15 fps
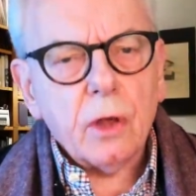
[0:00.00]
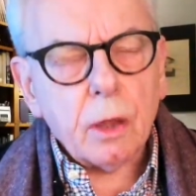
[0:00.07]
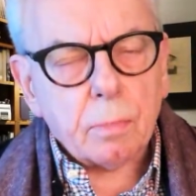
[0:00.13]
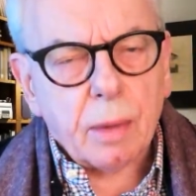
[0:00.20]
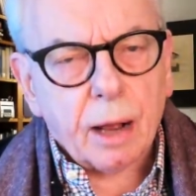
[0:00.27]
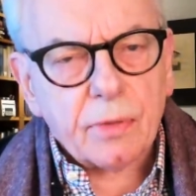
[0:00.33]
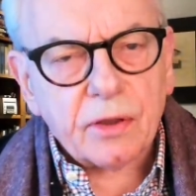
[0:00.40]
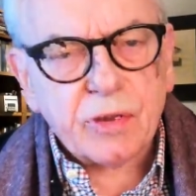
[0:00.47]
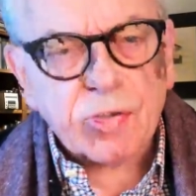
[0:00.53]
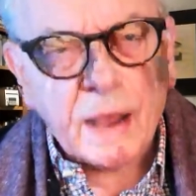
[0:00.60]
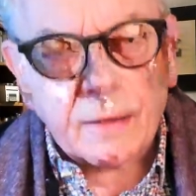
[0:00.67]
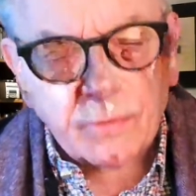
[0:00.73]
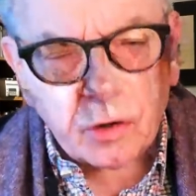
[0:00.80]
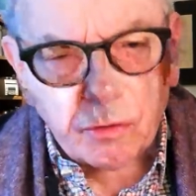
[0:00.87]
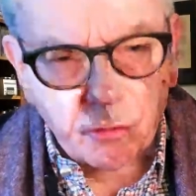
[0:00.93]
by the
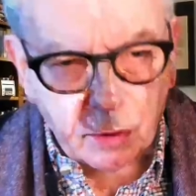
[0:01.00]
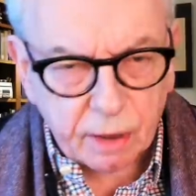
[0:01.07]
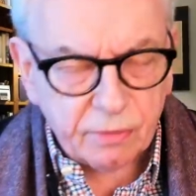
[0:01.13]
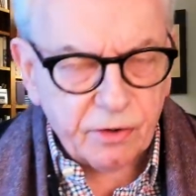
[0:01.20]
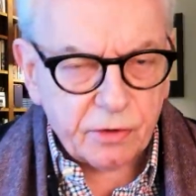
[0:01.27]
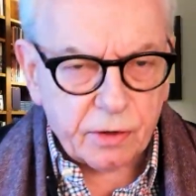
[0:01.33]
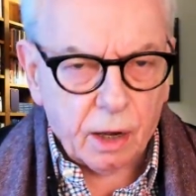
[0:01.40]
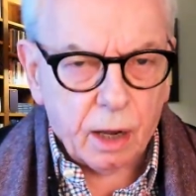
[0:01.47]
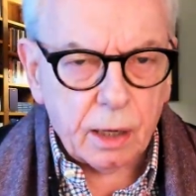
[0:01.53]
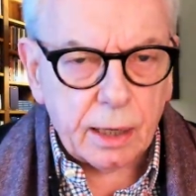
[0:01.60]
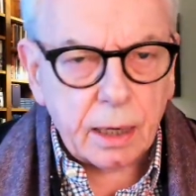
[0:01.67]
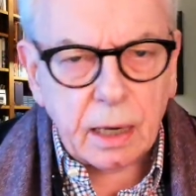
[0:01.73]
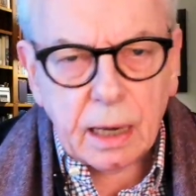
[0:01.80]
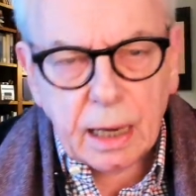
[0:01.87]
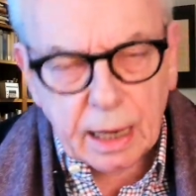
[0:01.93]
savagery of
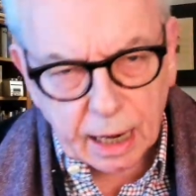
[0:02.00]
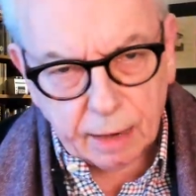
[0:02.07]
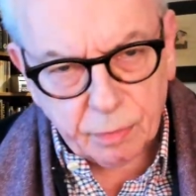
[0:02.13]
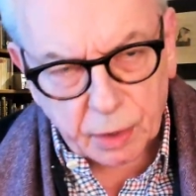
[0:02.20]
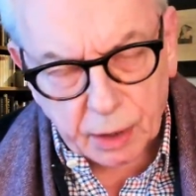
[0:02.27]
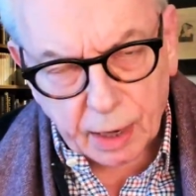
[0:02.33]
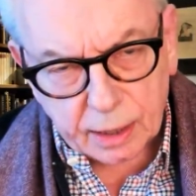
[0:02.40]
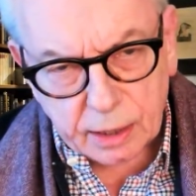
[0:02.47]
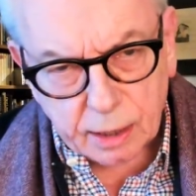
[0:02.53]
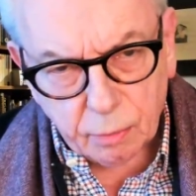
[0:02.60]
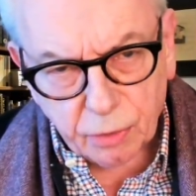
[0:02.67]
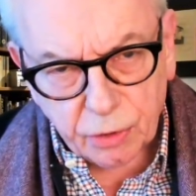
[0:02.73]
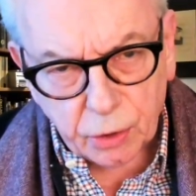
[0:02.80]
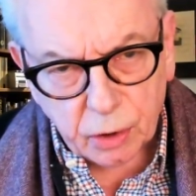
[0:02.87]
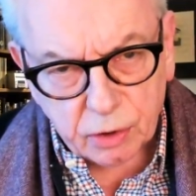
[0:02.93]
Stalin in the
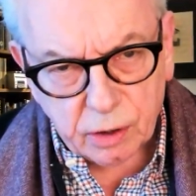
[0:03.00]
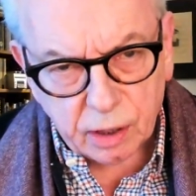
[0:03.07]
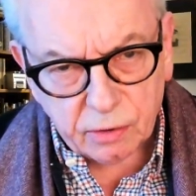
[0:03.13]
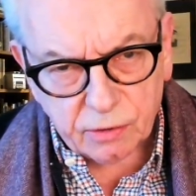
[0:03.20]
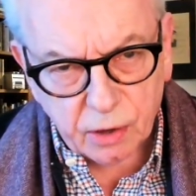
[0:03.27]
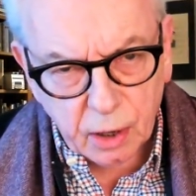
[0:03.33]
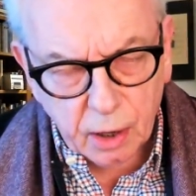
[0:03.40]
1930s,